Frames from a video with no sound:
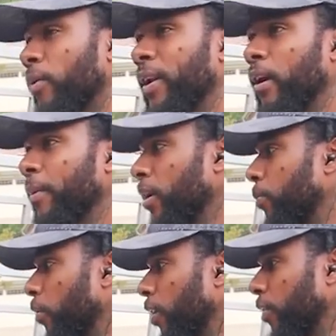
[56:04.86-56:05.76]
Right now I'm at a
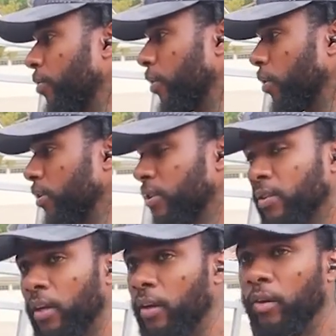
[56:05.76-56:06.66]
point, if he was to
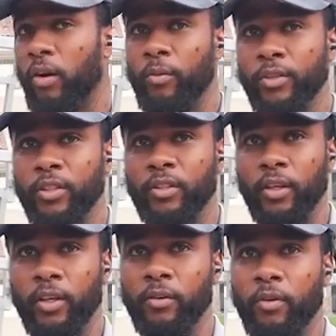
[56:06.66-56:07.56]
say no, I would just
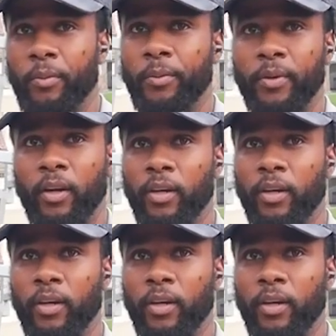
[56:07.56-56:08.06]
leave, I'm gonna be